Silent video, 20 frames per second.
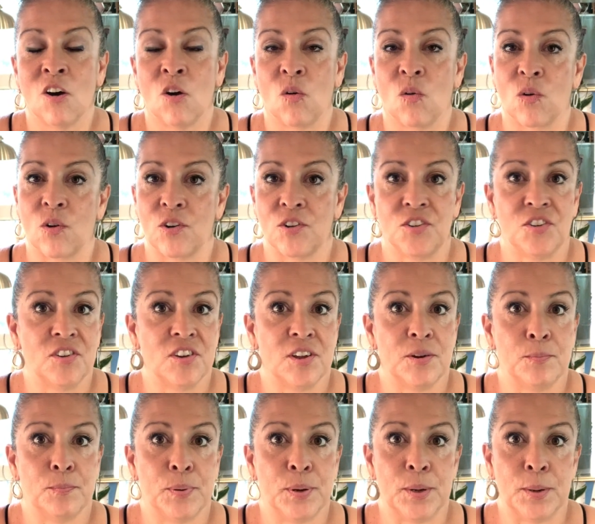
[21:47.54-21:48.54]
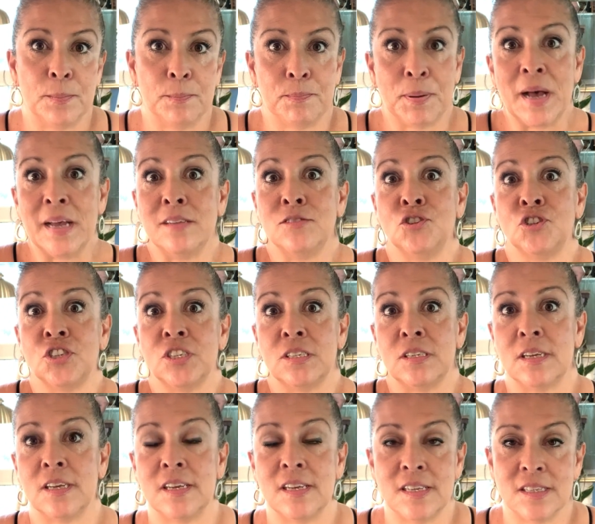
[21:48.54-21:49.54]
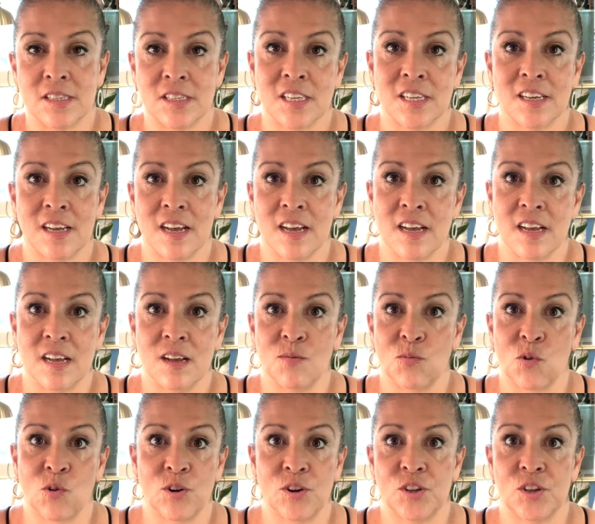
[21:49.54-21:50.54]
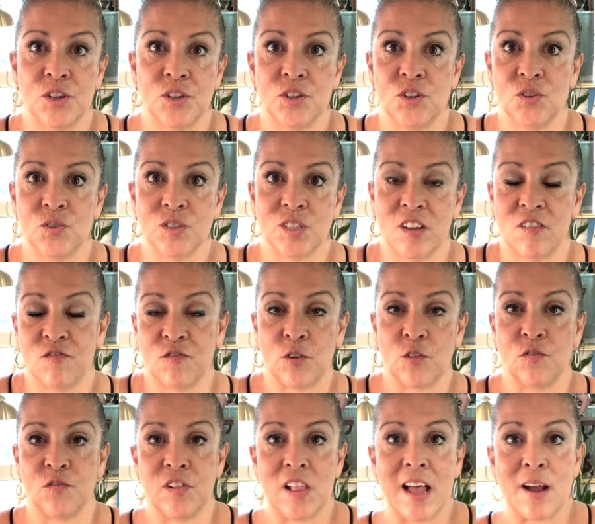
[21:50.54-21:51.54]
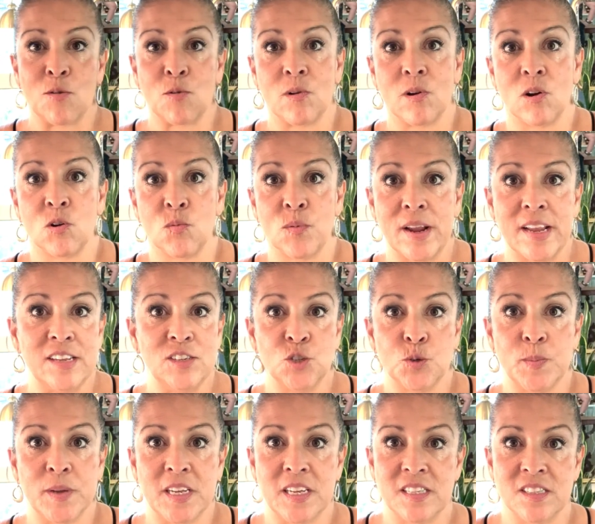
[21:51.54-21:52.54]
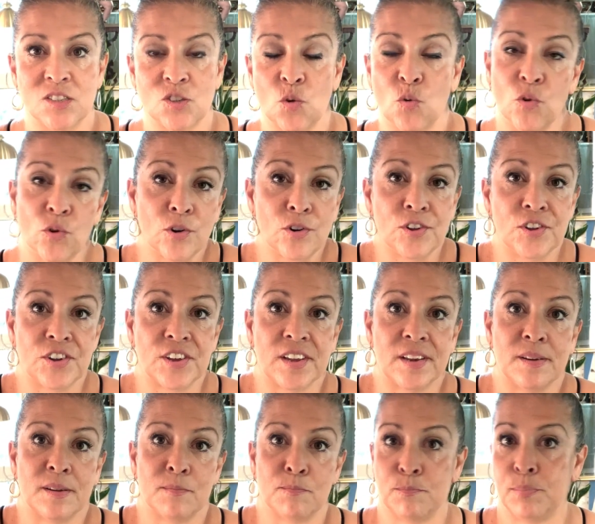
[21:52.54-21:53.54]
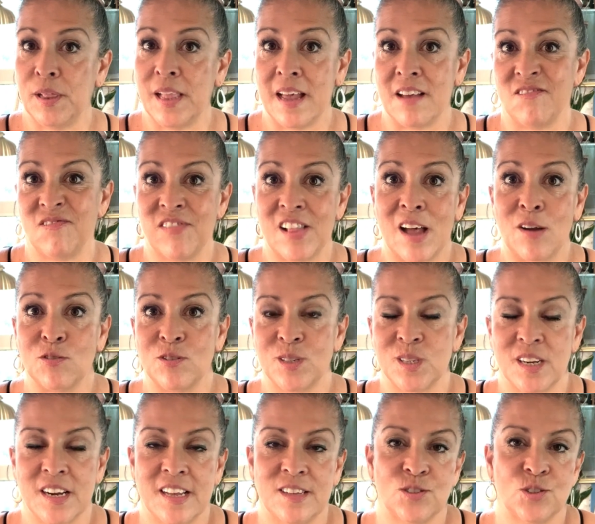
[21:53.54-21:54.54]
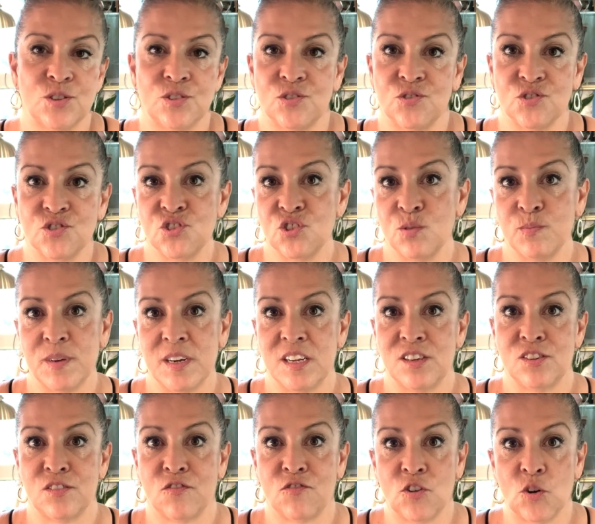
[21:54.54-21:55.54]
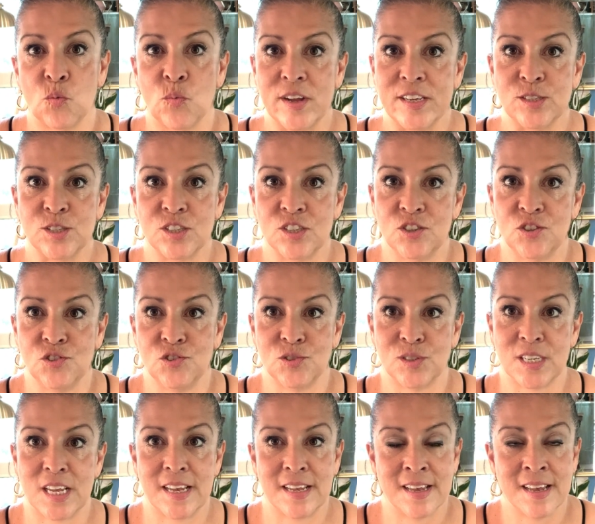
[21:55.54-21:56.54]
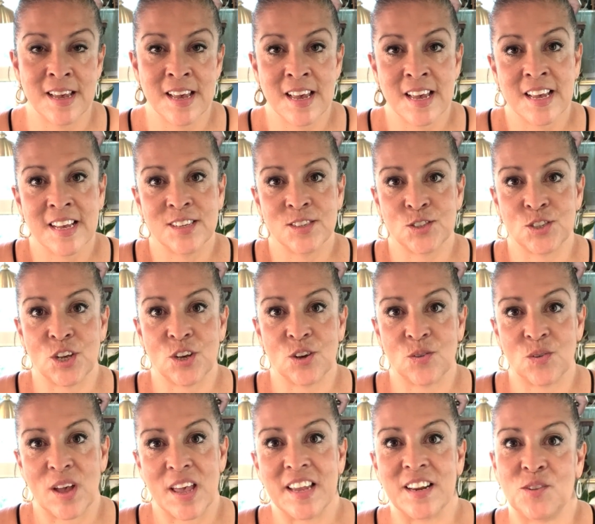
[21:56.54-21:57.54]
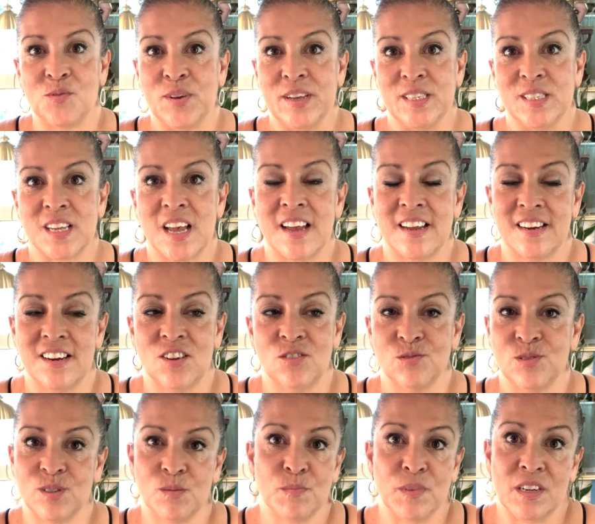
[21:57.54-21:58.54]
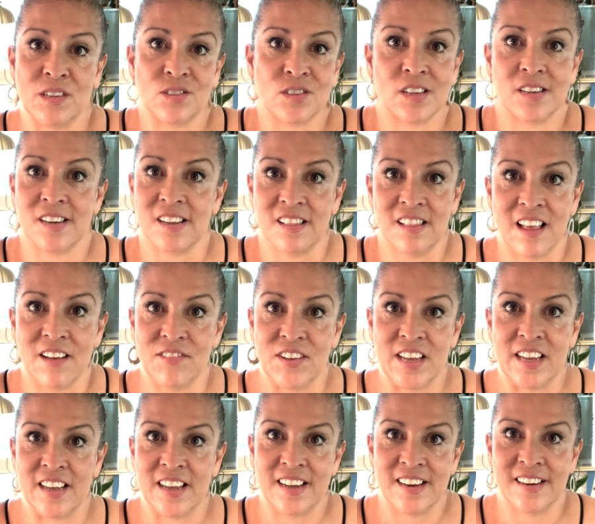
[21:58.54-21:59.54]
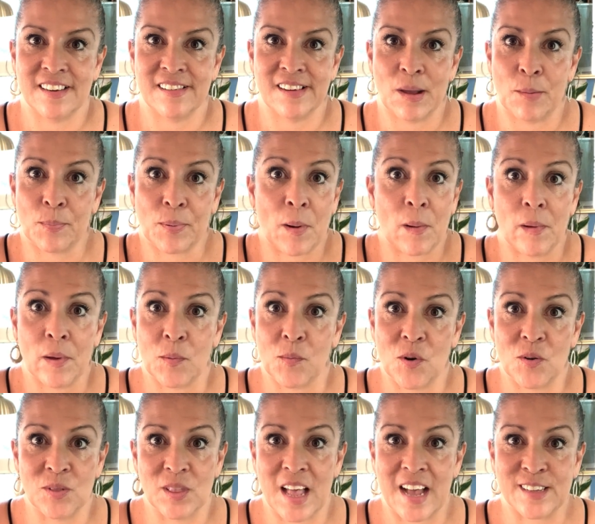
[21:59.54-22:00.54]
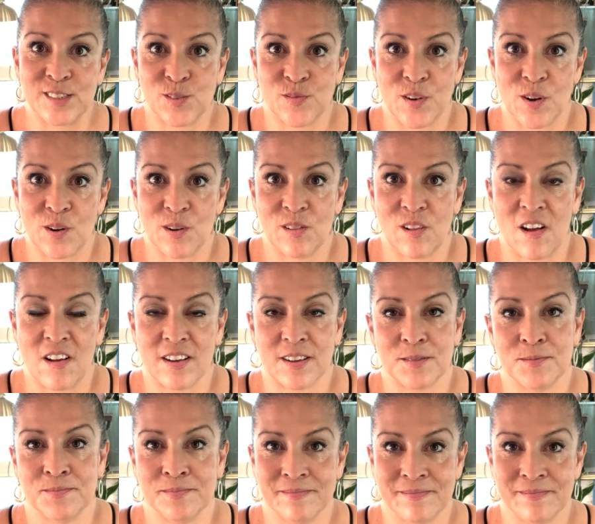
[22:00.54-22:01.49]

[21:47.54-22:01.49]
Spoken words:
or you could put punch in it, or you could use it for flower arrangements, or you could plant flowers in it. So there's so many different ways to use it. So anyways, I know somebody's gonna love it, and it probably won't last very long.